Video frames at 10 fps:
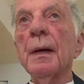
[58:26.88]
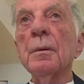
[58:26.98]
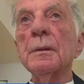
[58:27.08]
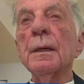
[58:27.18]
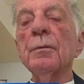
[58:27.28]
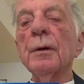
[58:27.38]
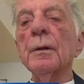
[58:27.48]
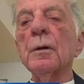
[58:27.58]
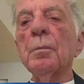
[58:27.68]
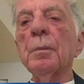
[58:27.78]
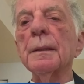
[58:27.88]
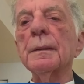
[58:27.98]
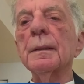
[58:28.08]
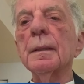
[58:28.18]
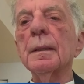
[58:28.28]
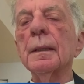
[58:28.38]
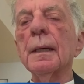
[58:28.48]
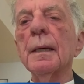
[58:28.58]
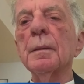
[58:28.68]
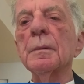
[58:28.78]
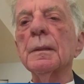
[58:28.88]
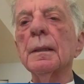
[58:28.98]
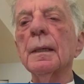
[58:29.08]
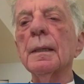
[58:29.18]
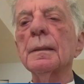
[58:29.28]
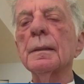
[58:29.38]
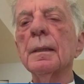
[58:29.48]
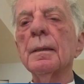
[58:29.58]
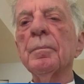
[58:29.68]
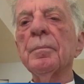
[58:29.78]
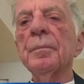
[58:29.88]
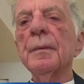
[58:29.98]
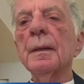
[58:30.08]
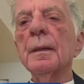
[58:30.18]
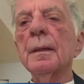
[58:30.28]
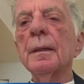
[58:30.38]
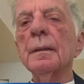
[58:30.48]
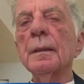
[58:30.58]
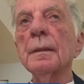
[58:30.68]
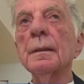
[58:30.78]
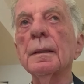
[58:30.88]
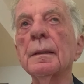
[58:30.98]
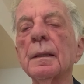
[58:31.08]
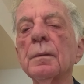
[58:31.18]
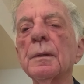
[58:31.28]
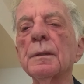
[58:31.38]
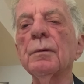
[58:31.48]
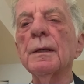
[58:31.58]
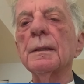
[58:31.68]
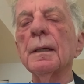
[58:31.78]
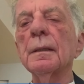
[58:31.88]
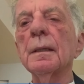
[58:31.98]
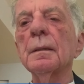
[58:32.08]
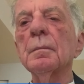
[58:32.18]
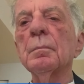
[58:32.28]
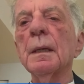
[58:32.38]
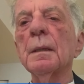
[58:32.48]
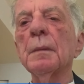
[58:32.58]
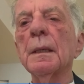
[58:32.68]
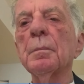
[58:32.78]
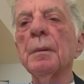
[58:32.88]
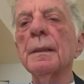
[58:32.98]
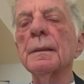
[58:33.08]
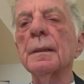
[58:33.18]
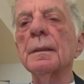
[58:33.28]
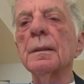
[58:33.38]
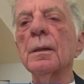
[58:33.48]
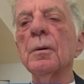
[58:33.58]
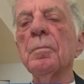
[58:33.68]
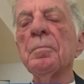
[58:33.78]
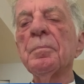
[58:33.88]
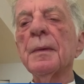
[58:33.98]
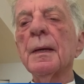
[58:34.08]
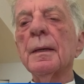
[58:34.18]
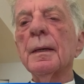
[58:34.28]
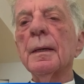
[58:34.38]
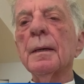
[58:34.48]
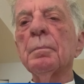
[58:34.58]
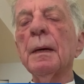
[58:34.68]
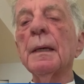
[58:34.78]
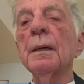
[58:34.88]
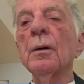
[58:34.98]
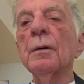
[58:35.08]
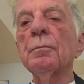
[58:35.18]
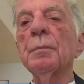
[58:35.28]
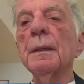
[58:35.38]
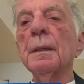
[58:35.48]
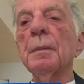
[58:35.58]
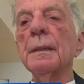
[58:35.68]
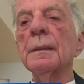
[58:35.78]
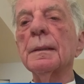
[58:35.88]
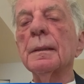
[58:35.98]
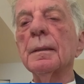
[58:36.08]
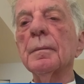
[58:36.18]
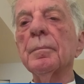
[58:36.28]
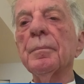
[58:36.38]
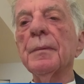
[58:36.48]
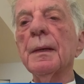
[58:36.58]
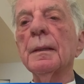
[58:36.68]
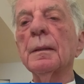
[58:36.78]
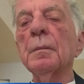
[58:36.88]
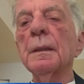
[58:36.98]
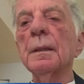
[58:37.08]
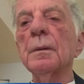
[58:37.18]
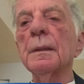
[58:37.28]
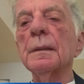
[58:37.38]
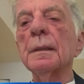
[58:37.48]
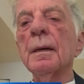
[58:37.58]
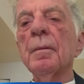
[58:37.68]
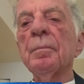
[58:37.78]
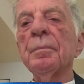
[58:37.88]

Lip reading: I would say, very complex games. It has its interest vested in many, many places. So it may not have been the best intermediaries.